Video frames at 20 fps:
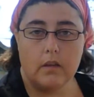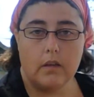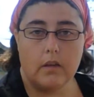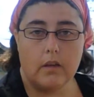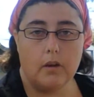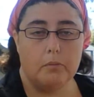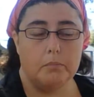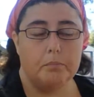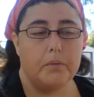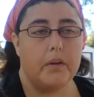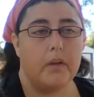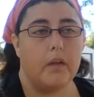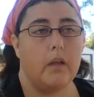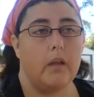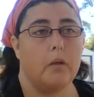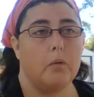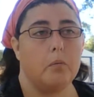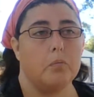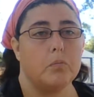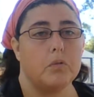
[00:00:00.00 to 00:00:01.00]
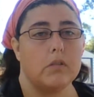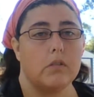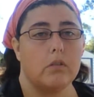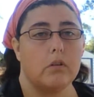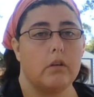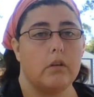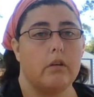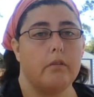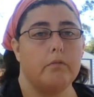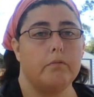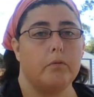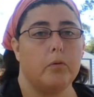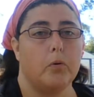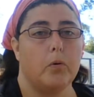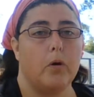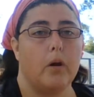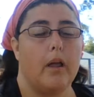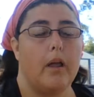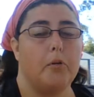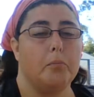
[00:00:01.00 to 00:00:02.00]
company was looking
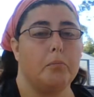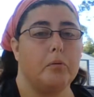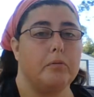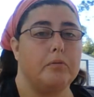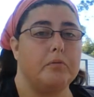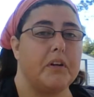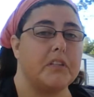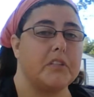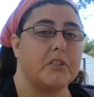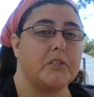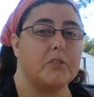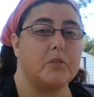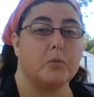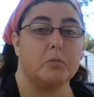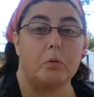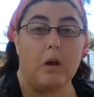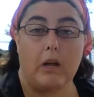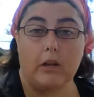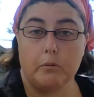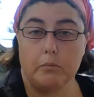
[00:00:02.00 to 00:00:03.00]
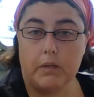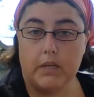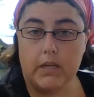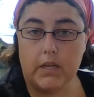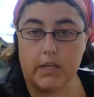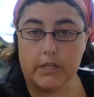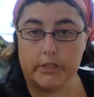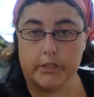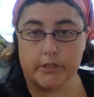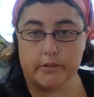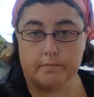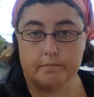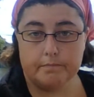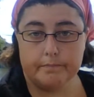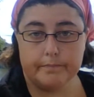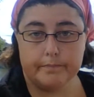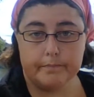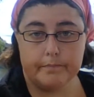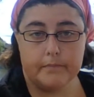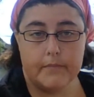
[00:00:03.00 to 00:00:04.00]
for a professional recommendation.
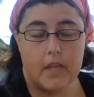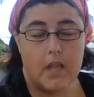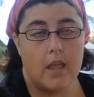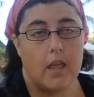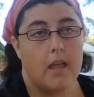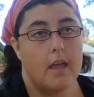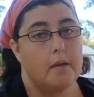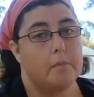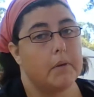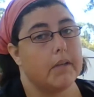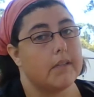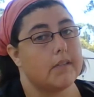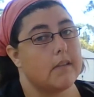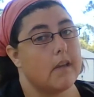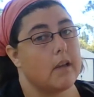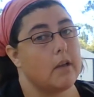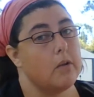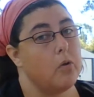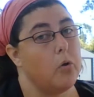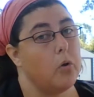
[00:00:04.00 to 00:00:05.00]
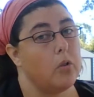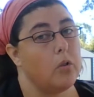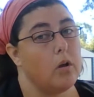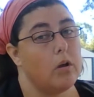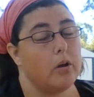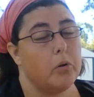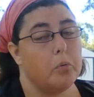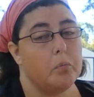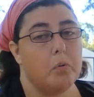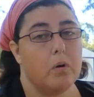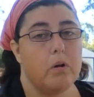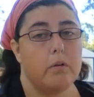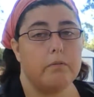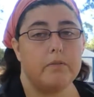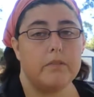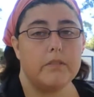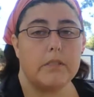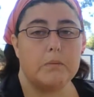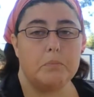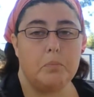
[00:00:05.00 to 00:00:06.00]
Because I could no longer work
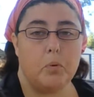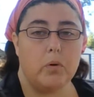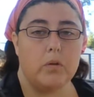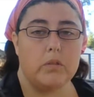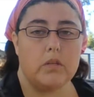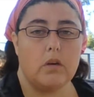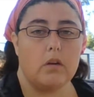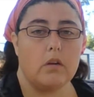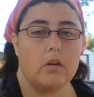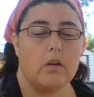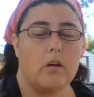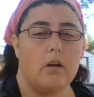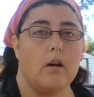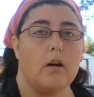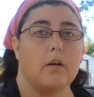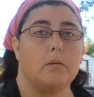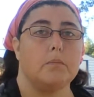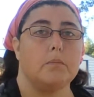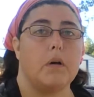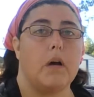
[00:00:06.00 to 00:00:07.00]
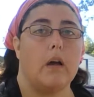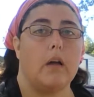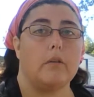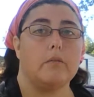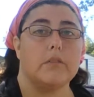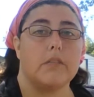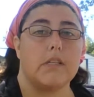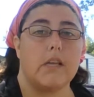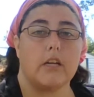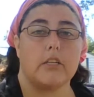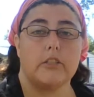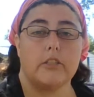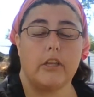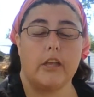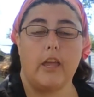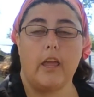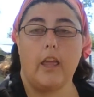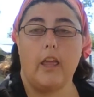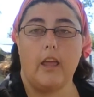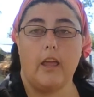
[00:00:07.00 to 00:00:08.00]
for support.com, I was
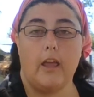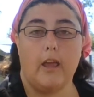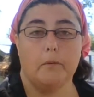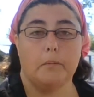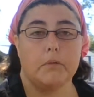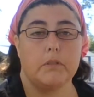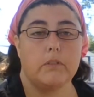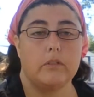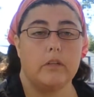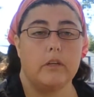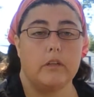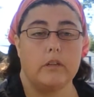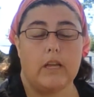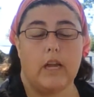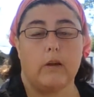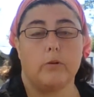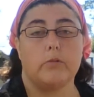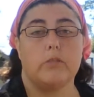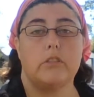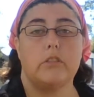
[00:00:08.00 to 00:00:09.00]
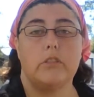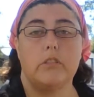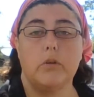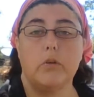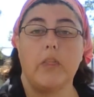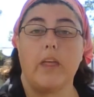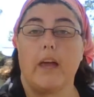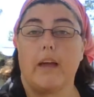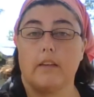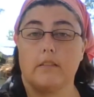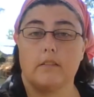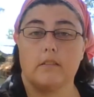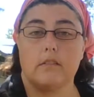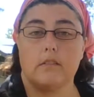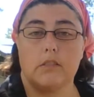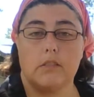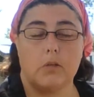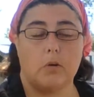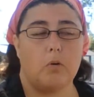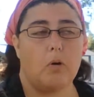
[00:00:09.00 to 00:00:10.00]
actually able and allowed to do that.
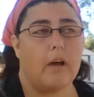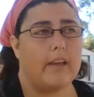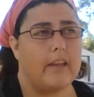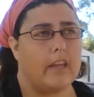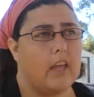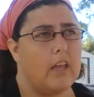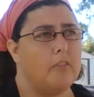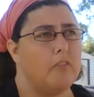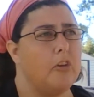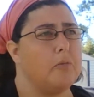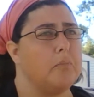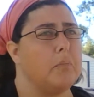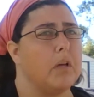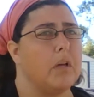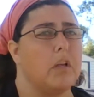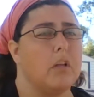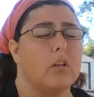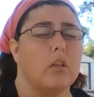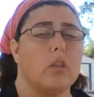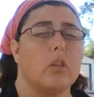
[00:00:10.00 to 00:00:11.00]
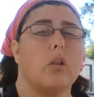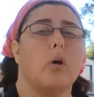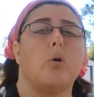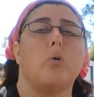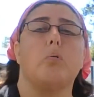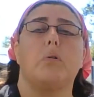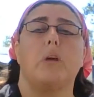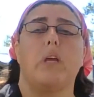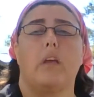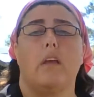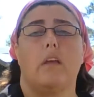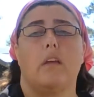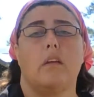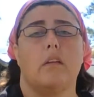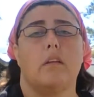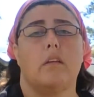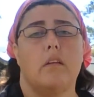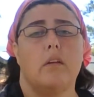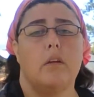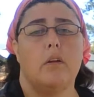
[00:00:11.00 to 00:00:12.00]
So I gave him a
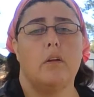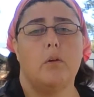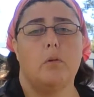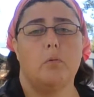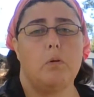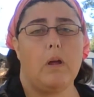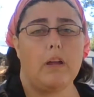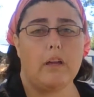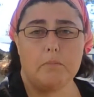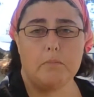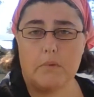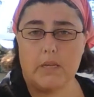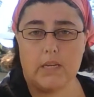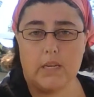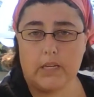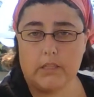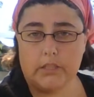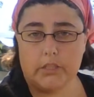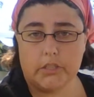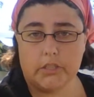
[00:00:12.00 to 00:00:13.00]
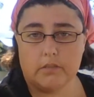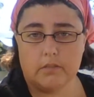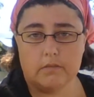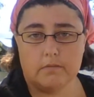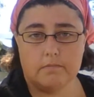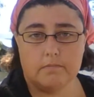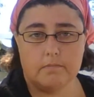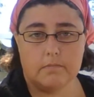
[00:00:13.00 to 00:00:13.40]
glowing recommendation,